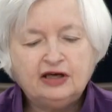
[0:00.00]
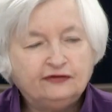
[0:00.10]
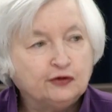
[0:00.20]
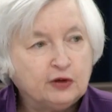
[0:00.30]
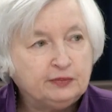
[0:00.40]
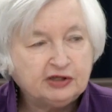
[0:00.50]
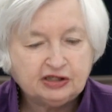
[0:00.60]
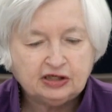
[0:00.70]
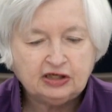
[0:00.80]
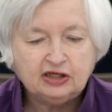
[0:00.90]

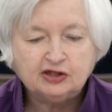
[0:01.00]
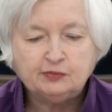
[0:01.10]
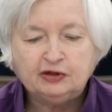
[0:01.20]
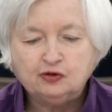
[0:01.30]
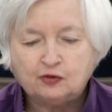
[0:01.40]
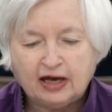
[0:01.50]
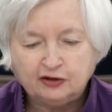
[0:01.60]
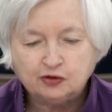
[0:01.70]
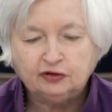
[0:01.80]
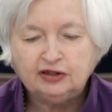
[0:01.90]
FOMC has been
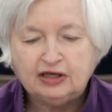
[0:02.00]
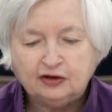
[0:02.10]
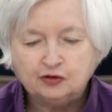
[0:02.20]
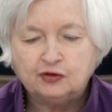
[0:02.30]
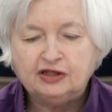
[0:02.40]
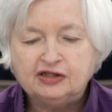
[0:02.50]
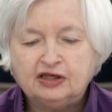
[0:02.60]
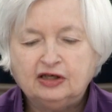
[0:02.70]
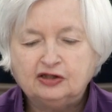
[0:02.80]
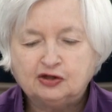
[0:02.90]
gradually
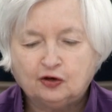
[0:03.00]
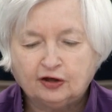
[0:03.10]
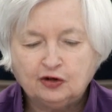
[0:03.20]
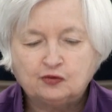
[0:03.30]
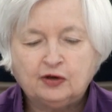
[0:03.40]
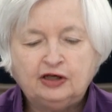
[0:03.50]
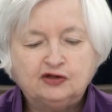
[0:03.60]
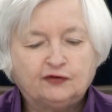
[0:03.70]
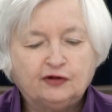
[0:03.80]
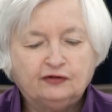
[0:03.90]
increasing its target range
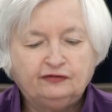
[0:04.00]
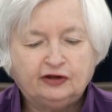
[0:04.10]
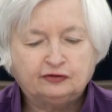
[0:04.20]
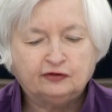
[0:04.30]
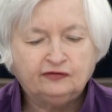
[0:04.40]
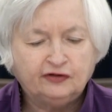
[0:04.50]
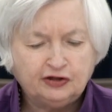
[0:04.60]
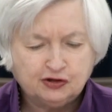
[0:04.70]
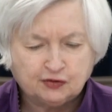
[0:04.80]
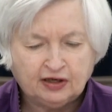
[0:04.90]
for the federal
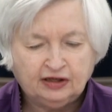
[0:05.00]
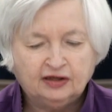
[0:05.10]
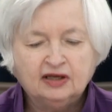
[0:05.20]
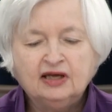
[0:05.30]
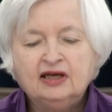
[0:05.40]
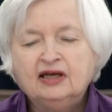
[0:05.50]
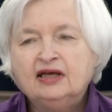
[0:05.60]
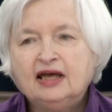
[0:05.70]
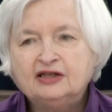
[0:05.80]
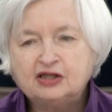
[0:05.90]
funds rate
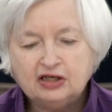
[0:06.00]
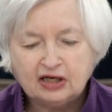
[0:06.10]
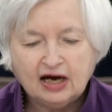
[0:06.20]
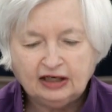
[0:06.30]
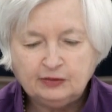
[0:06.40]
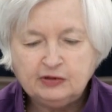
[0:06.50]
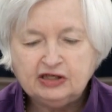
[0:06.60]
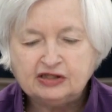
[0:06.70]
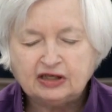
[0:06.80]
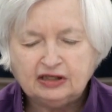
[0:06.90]
as the economy
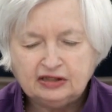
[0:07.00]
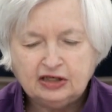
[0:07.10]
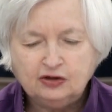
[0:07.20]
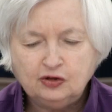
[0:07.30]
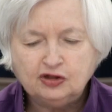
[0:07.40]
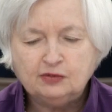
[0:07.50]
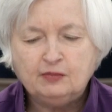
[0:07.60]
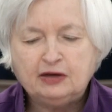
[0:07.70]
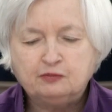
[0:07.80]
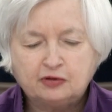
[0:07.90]
has continued to
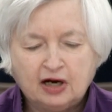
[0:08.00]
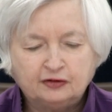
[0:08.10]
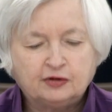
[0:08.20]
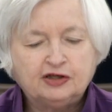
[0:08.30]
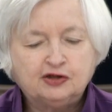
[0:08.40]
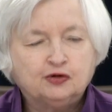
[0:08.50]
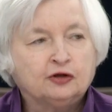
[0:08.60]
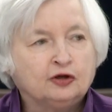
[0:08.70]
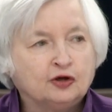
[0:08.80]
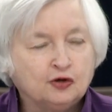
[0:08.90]
make progress toward
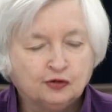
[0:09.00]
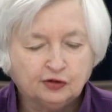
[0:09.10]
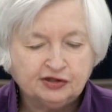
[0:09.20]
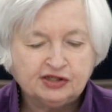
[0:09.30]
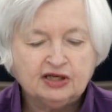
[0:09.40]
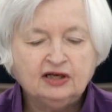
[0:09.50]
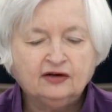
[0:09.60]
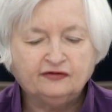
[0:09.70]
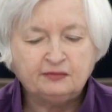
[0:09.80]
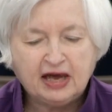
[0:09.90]
our goals
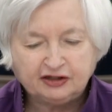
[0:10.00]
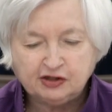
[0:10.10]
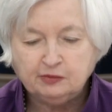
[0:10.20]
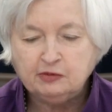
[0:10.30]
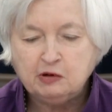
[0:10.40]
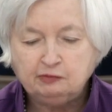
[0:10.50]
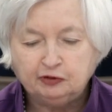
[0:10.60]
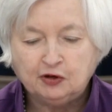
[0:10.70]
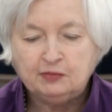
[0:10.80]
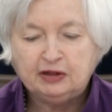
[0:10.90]
of maximum
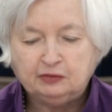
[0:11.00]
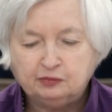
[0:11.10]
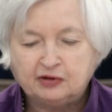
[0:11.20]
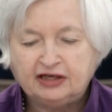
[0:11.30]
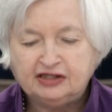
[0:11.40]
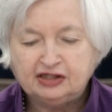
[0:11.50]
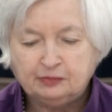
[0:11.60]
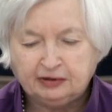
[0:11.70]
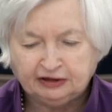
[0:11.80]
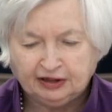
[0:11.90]
employment and price
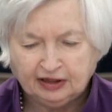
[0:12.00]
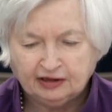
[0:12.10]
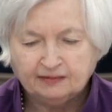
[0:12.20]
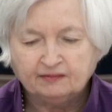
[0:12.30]
stability.